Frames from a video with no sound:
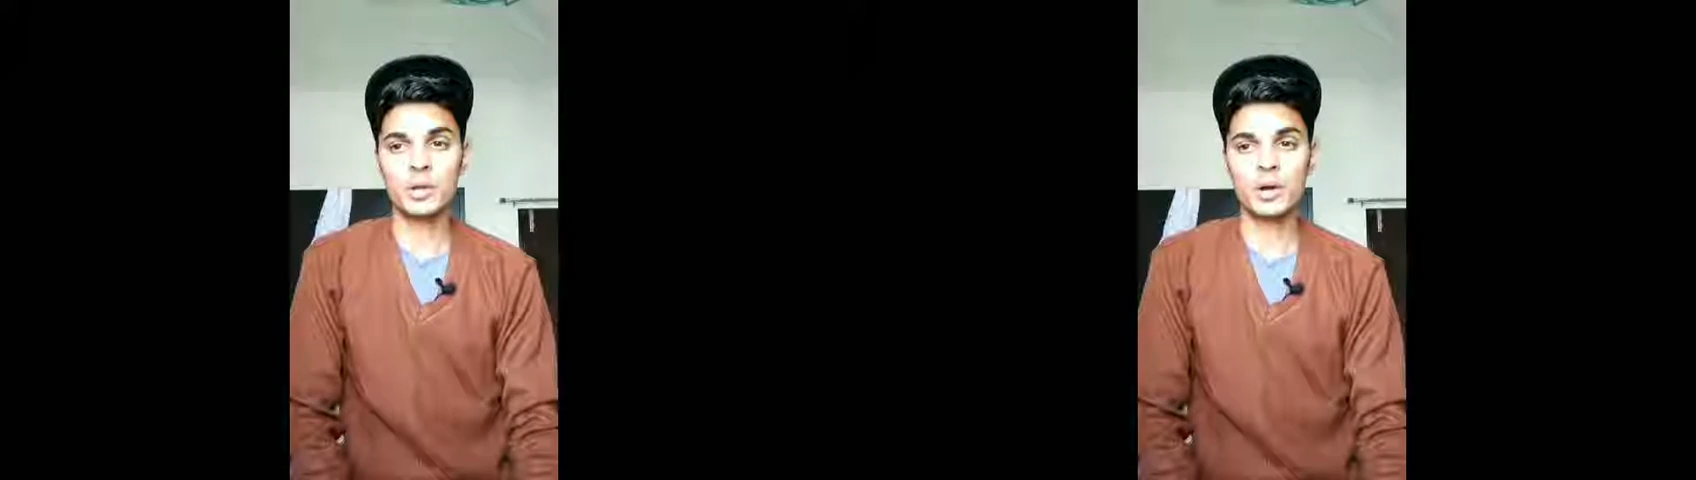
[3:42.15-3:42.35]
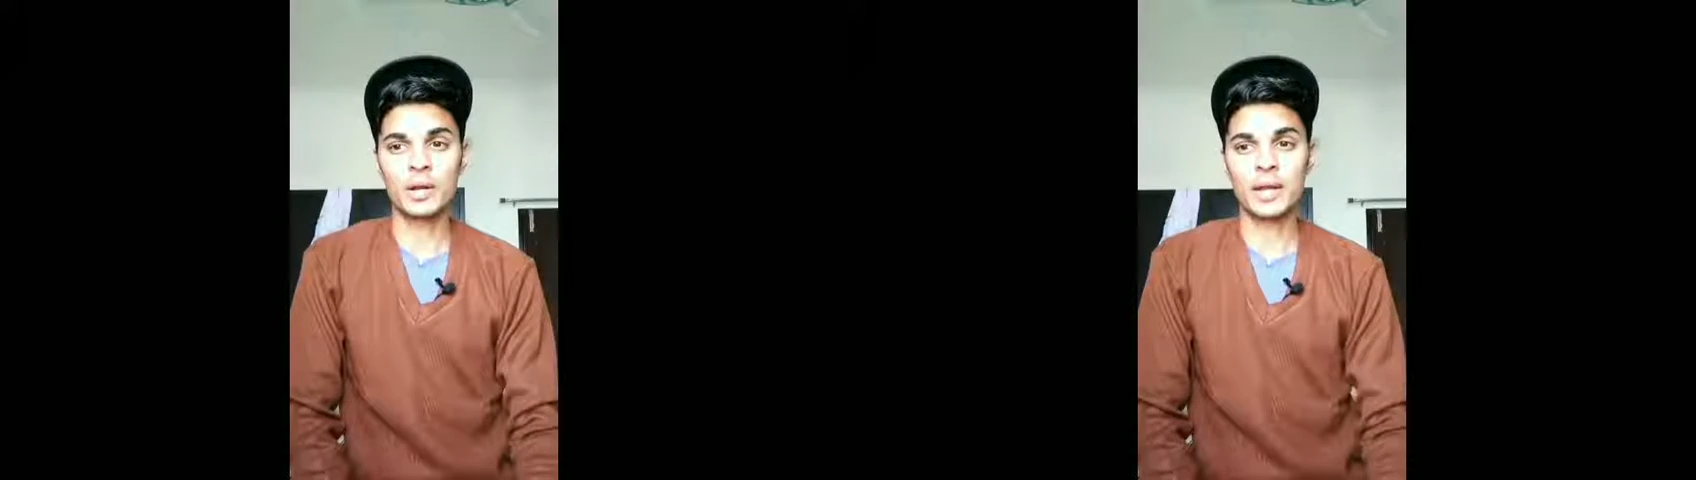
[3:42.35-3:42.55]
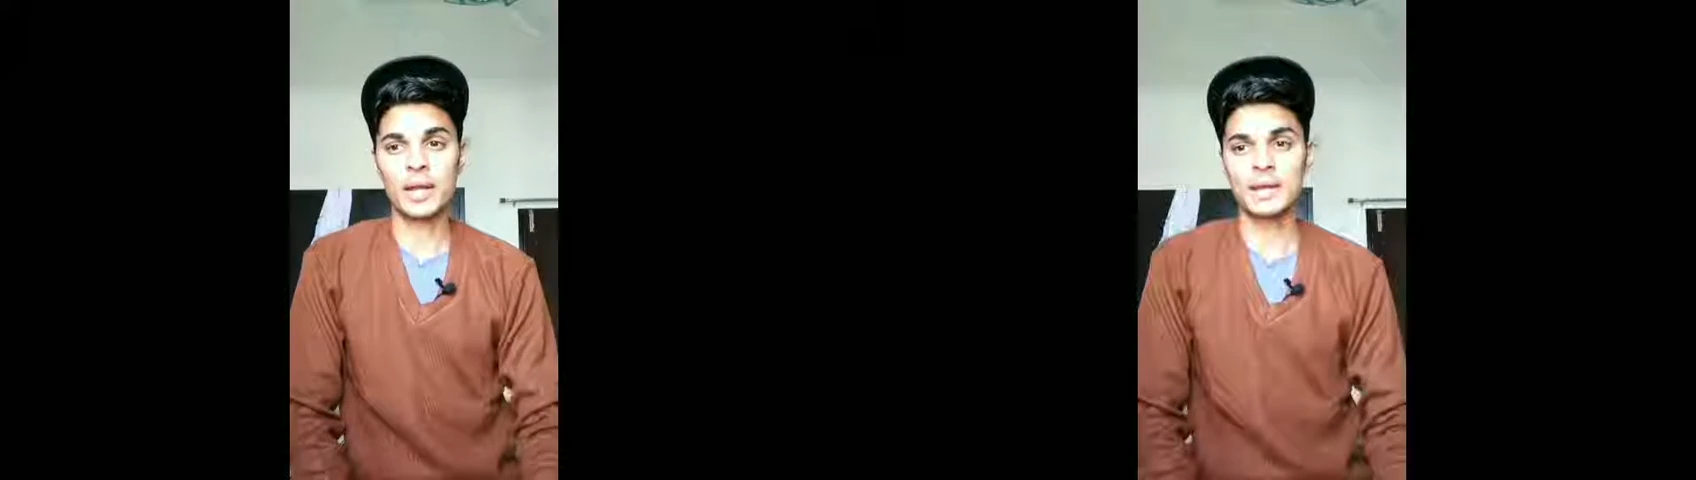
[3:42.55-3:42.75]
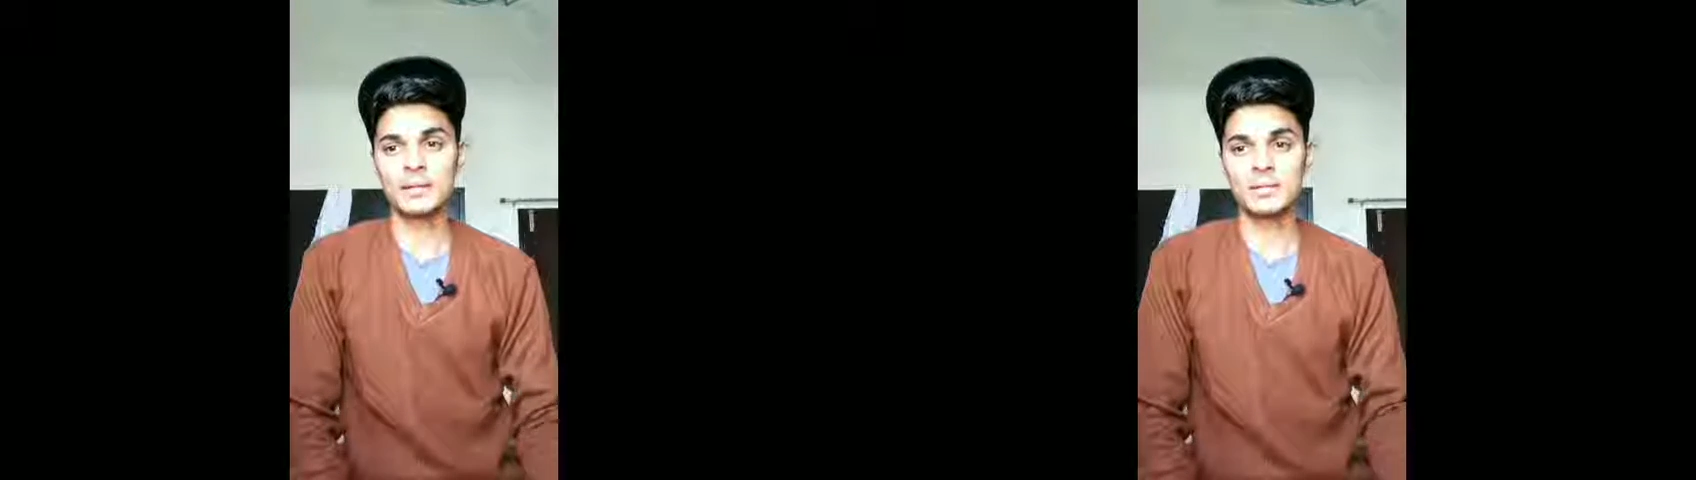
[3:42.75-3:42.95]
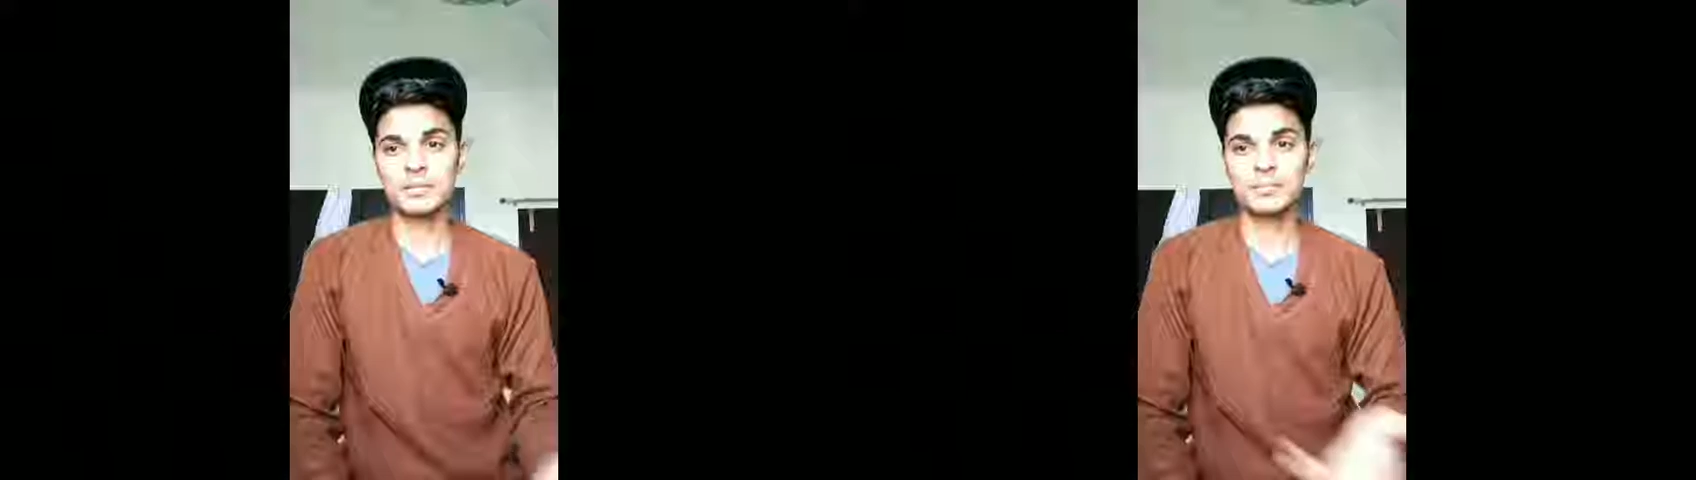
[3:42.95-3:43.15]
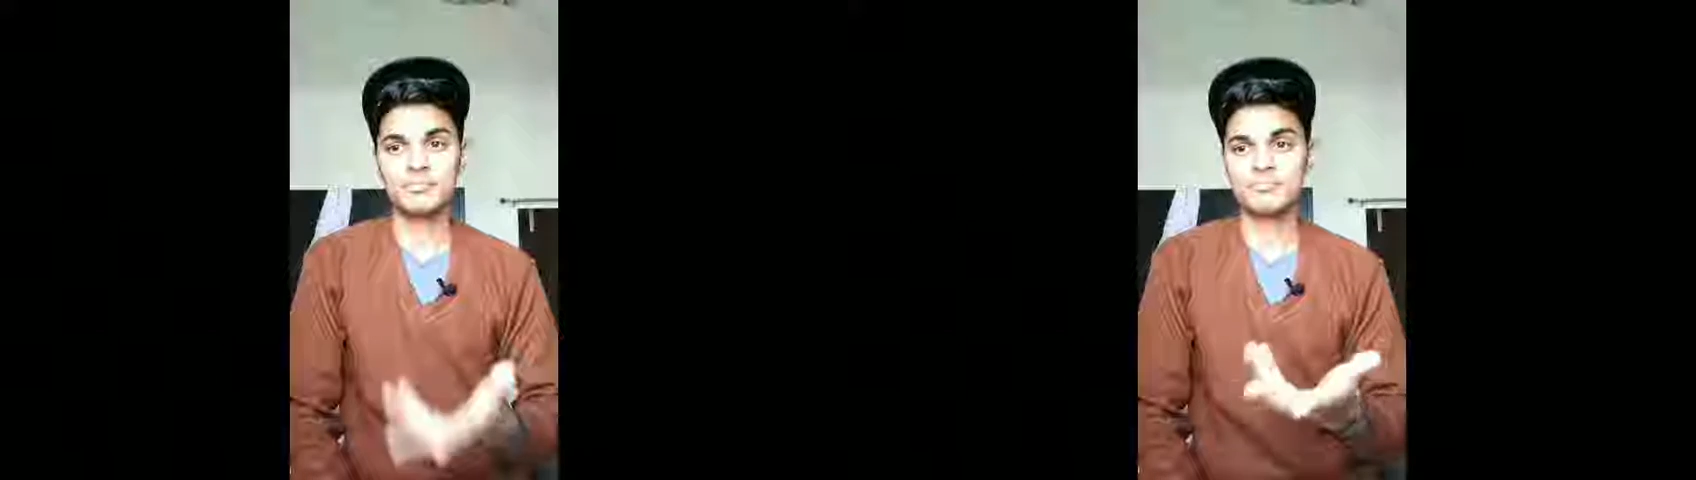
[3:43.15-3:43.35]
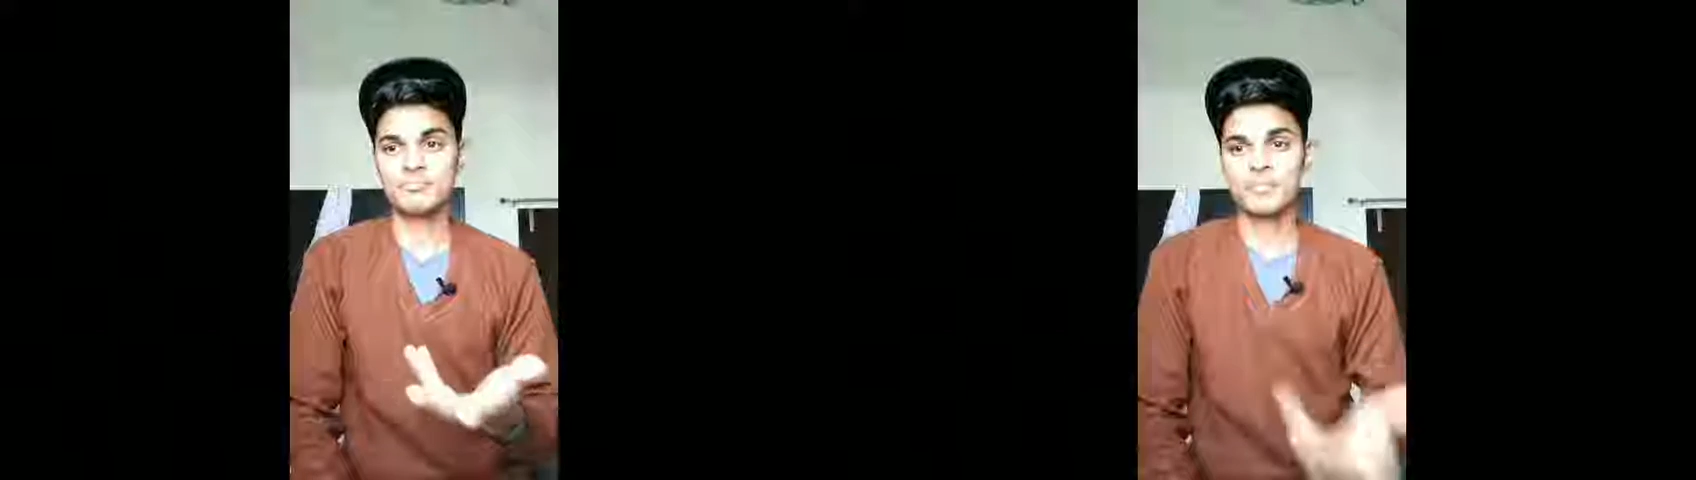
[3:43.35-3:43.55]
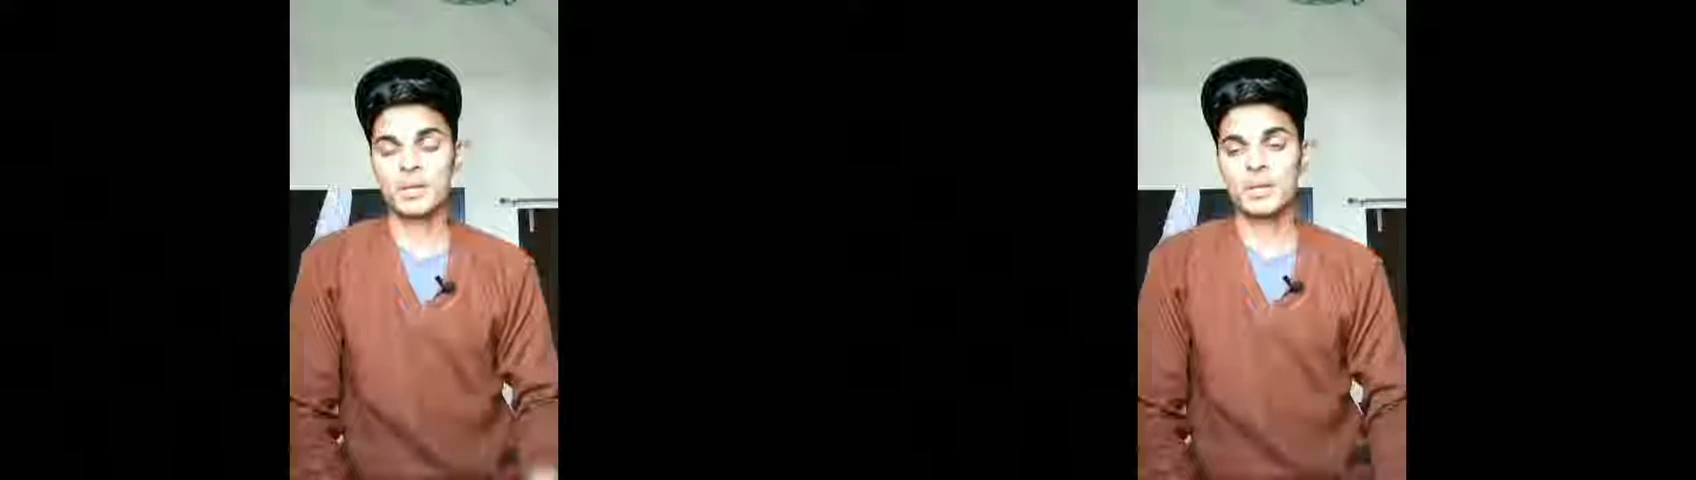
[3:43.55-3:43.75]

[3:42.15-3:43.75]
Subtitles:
York, and